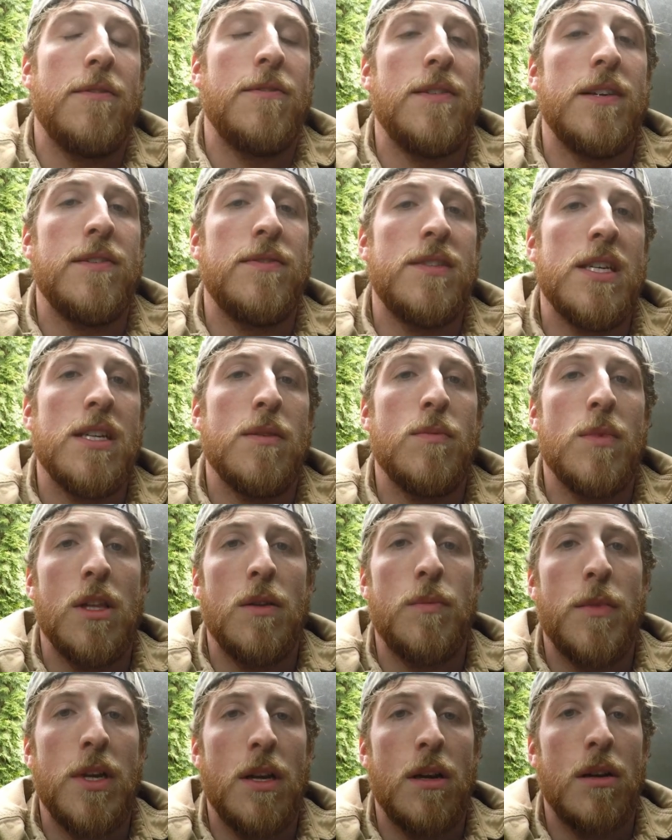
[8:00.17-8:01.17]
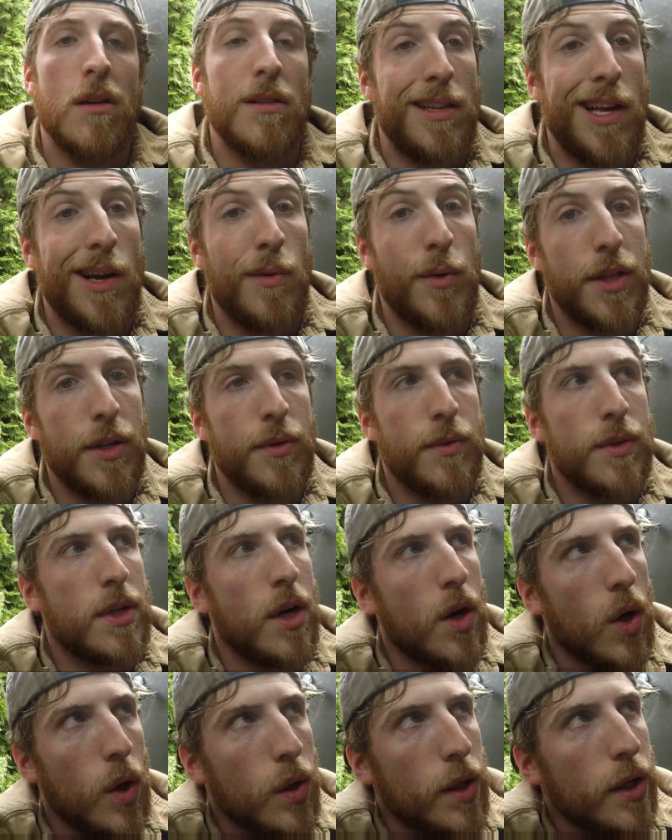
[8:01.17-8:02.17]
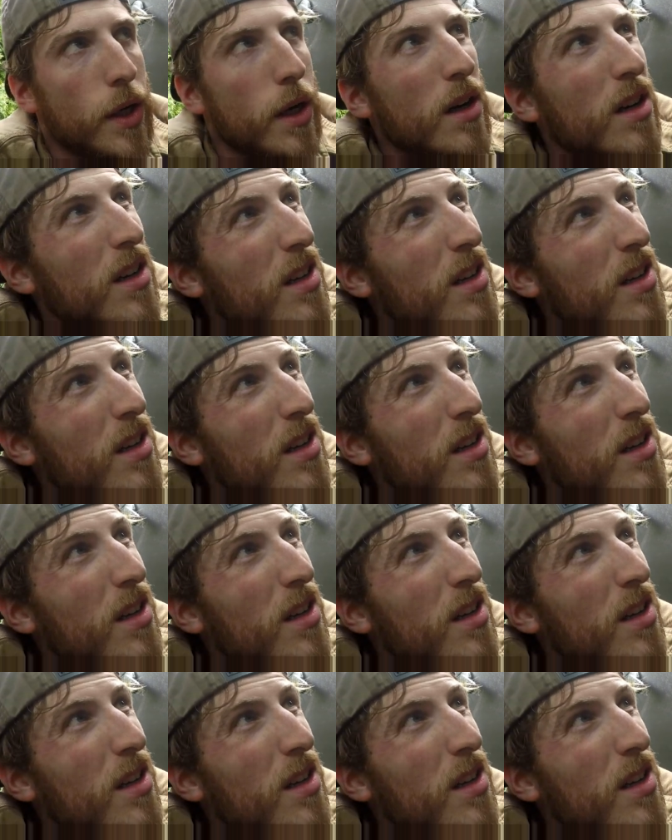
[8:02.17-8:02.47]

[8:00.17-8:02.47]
15 millimeter that we used earlier.